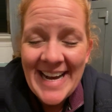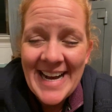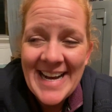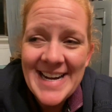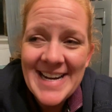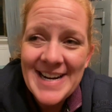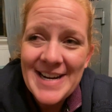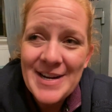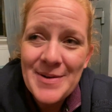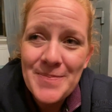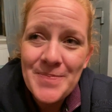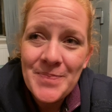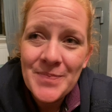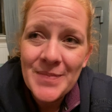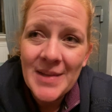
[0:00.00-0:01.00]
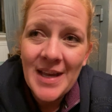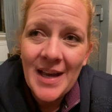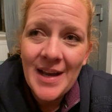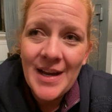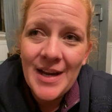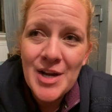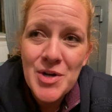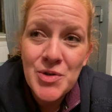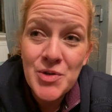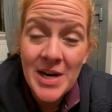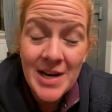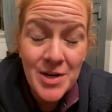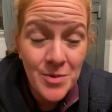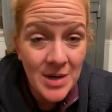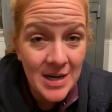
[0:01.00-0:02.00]

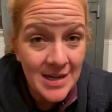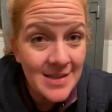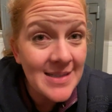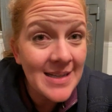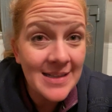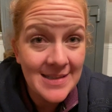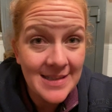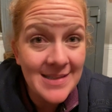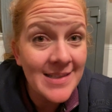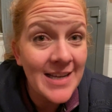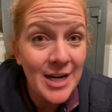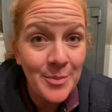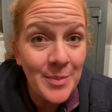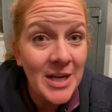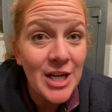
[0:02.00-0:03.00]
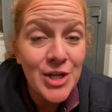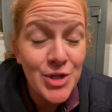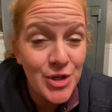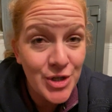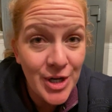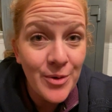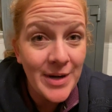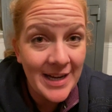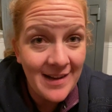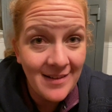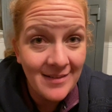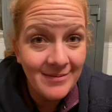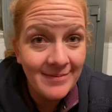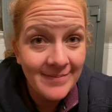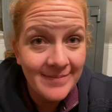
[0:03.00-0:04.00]
January 6th is going to be a
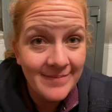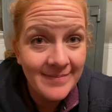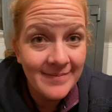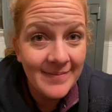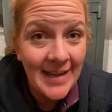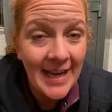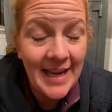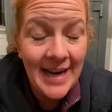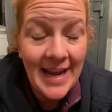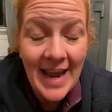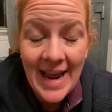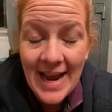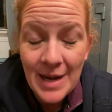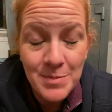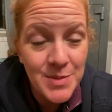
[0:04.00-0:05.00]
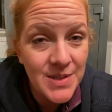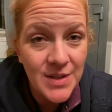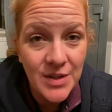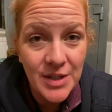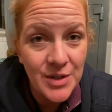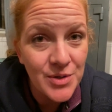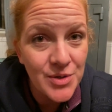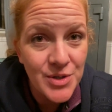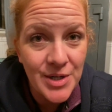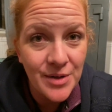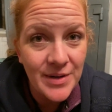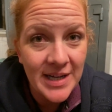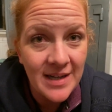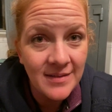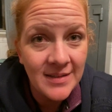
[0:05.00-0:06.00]
showdown, an absolute
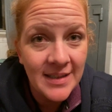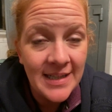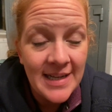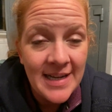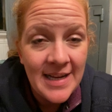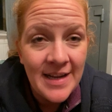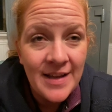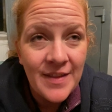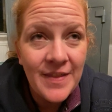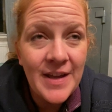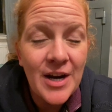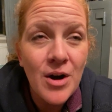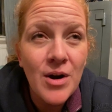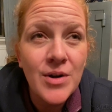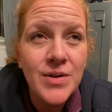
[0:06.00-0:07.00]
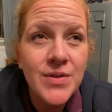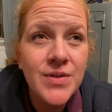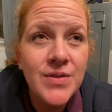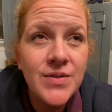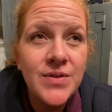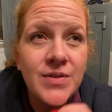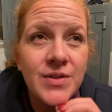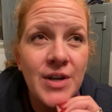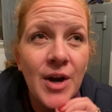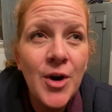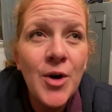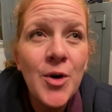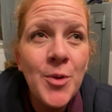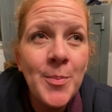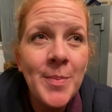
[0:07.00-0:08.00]
showdown. There are
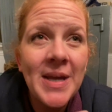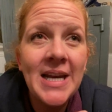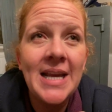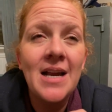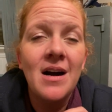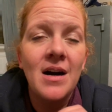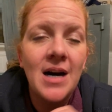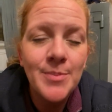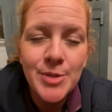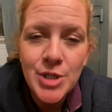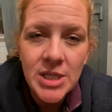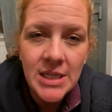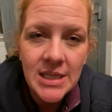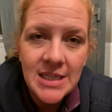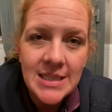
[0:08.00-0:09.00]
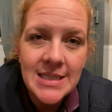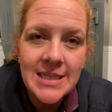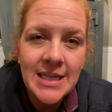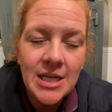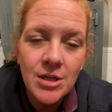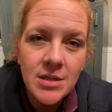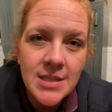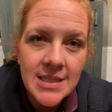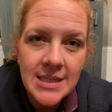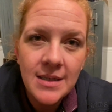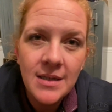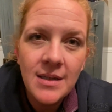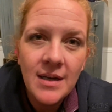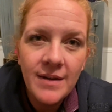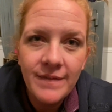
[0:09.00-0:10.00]
so many options that are
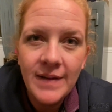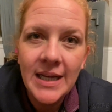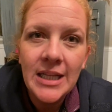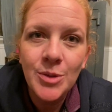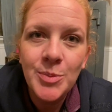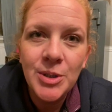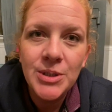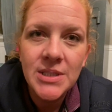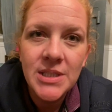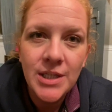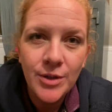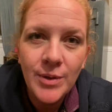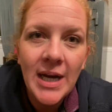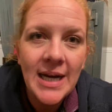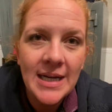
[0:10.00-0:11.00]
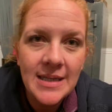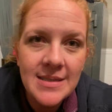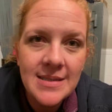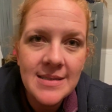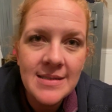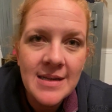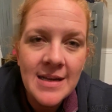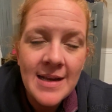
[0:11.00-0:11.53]
still available to us.